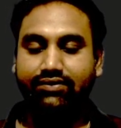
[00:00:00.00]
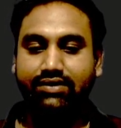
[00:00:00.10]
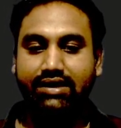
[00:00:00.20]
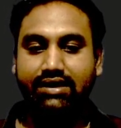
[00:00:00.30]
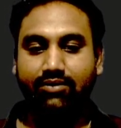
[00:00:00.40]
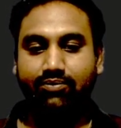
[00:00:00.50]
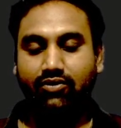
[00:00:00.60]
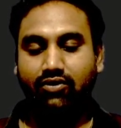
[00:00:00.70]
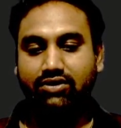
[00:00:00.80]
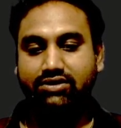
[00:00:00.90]
we get
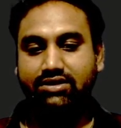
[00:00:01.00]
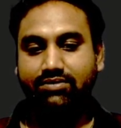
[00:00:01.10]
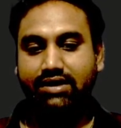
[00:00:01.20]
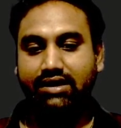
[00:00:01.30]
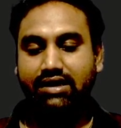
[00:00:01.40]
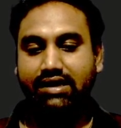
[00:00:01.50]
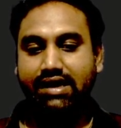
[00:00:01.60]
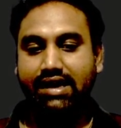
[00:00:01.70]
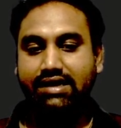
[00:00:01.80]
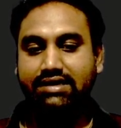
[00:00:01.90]

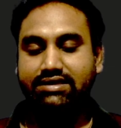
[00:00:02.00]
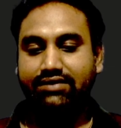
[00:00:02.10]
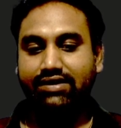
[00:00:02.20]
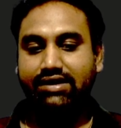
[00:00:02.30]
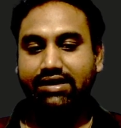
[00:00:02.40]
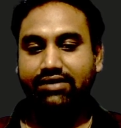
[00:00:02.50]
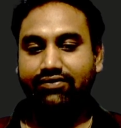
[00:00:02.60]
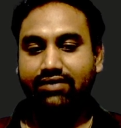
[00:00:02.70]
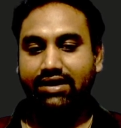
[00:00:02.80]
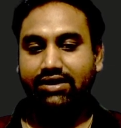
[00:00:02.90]
approximately
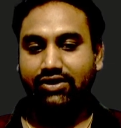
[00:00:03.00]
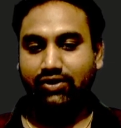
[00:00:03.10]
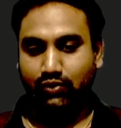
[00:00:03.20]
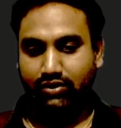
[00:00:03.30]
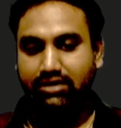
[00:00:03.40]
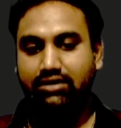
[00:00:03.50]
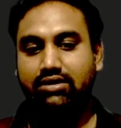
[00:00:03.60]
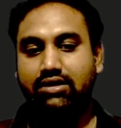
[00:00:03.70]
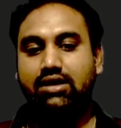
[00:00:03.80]
875 Newton.